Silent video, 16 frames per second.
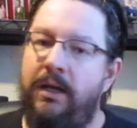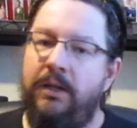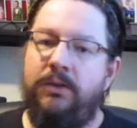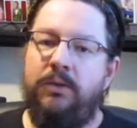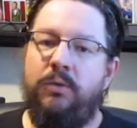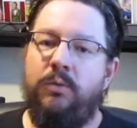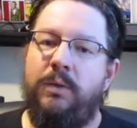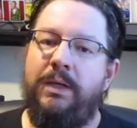
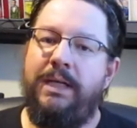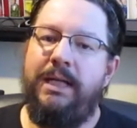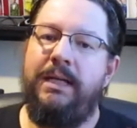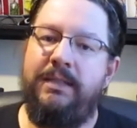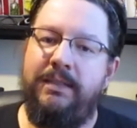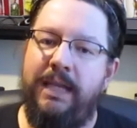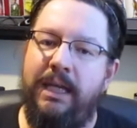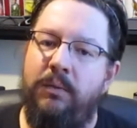Dude, what
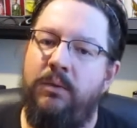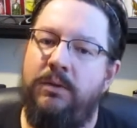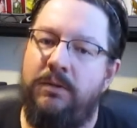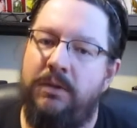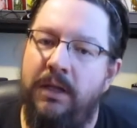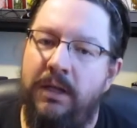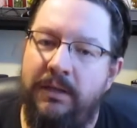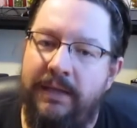he said
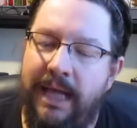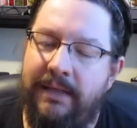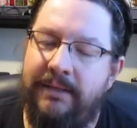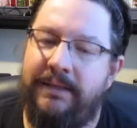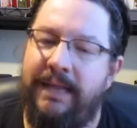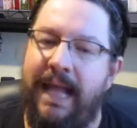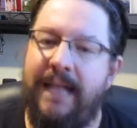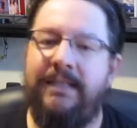was...
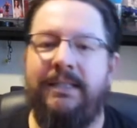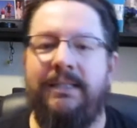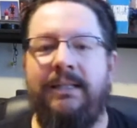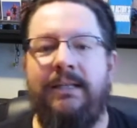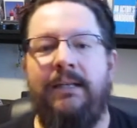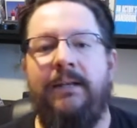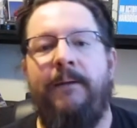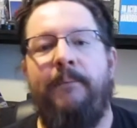That's
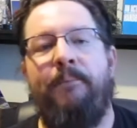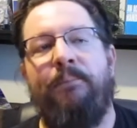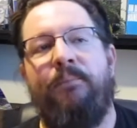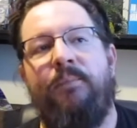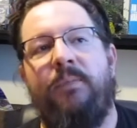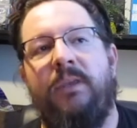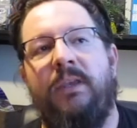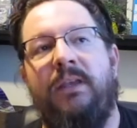
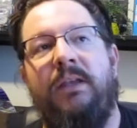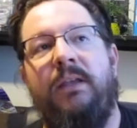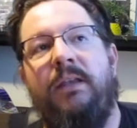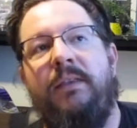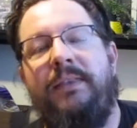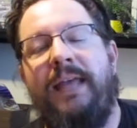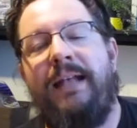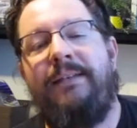
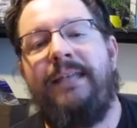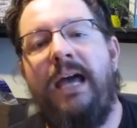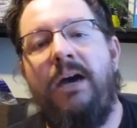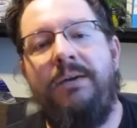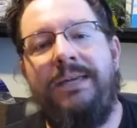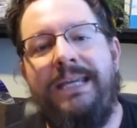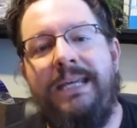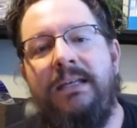
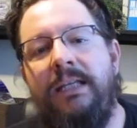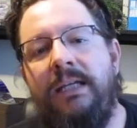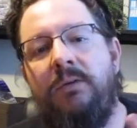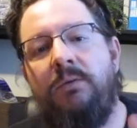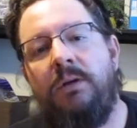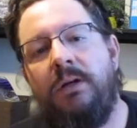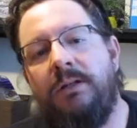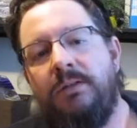how
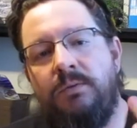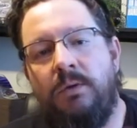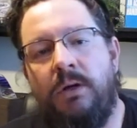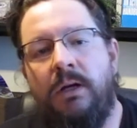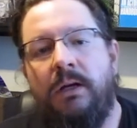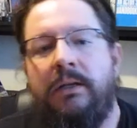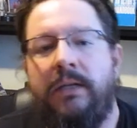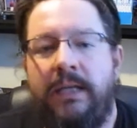healing words
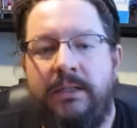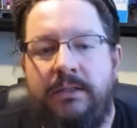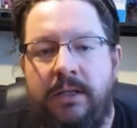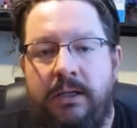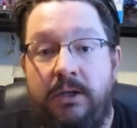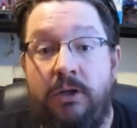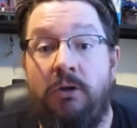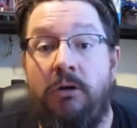work. Is
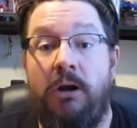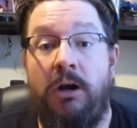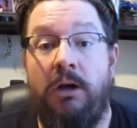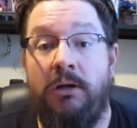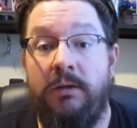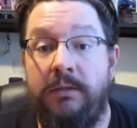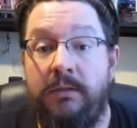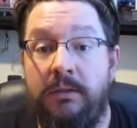you're
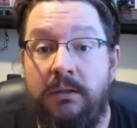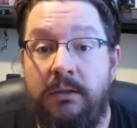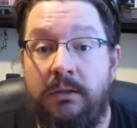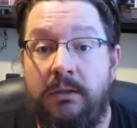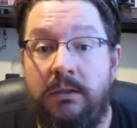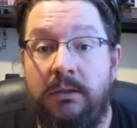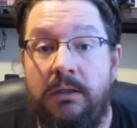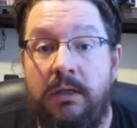hurt,
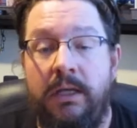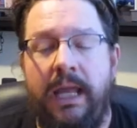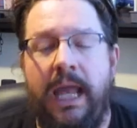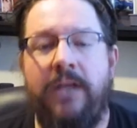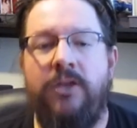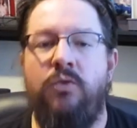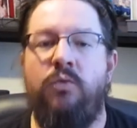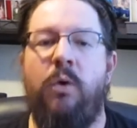
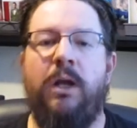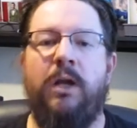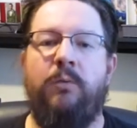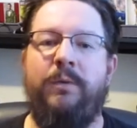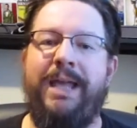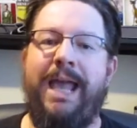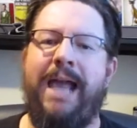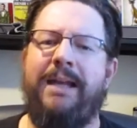and you want to
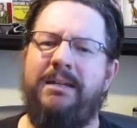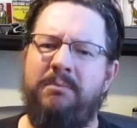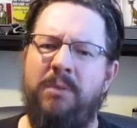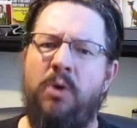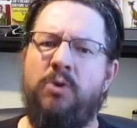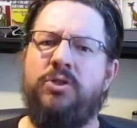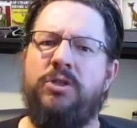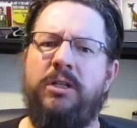react
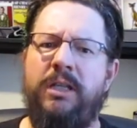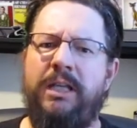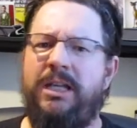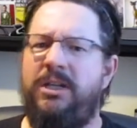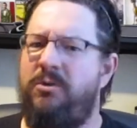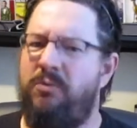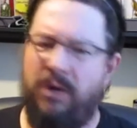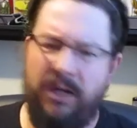emotionally,
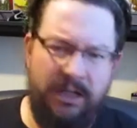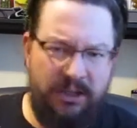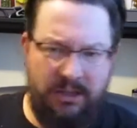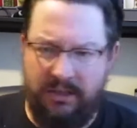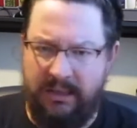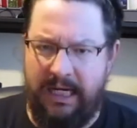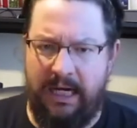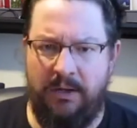and you want to
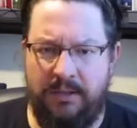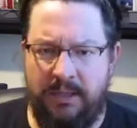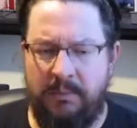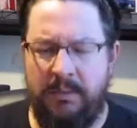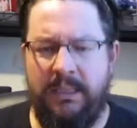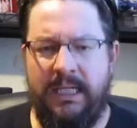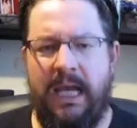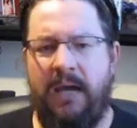just tear
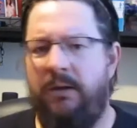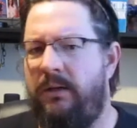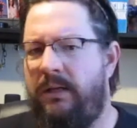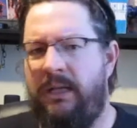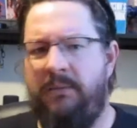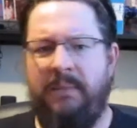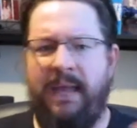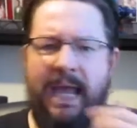something down or
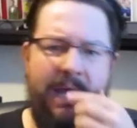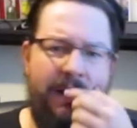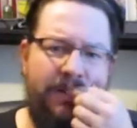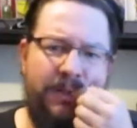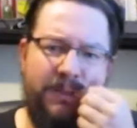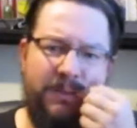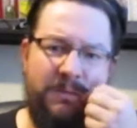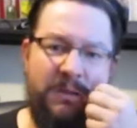get mad
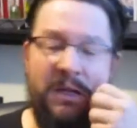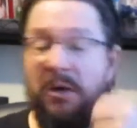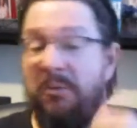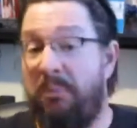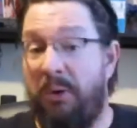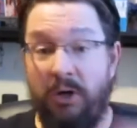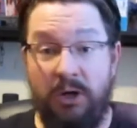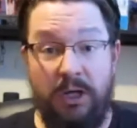or just
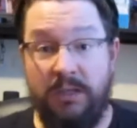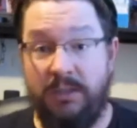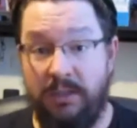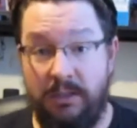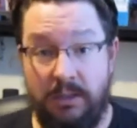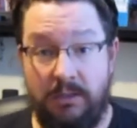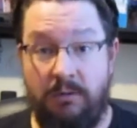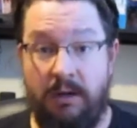burn it
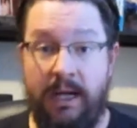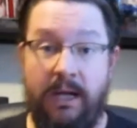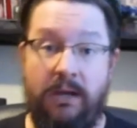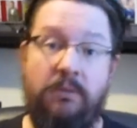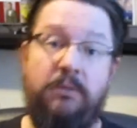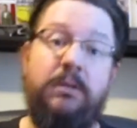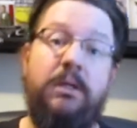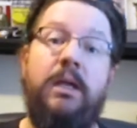to the
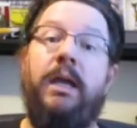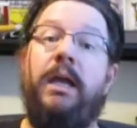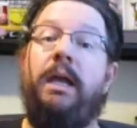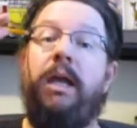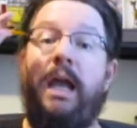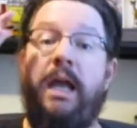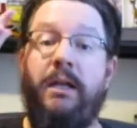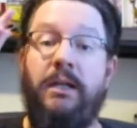ground.
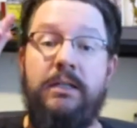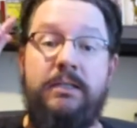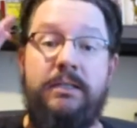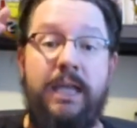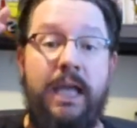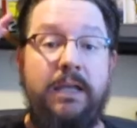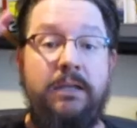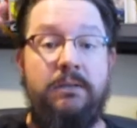And
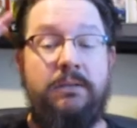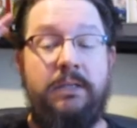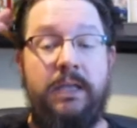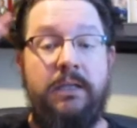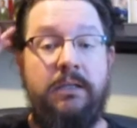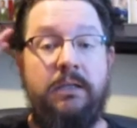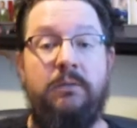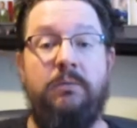instead you
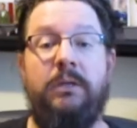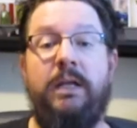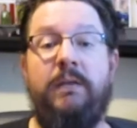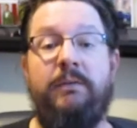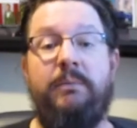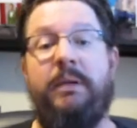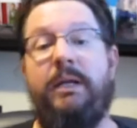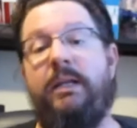say, you know what,
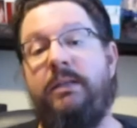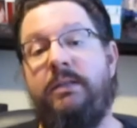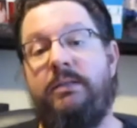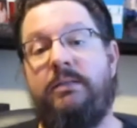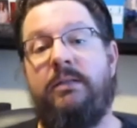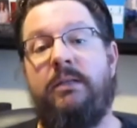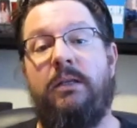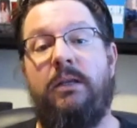everybody, this
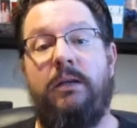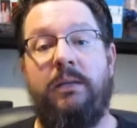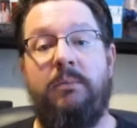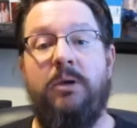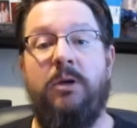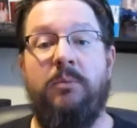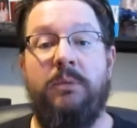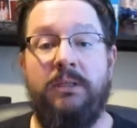is a learning
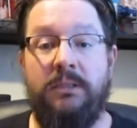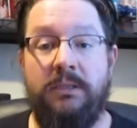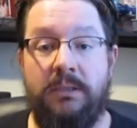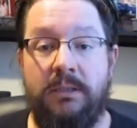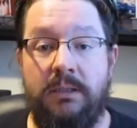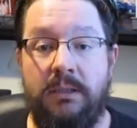moment.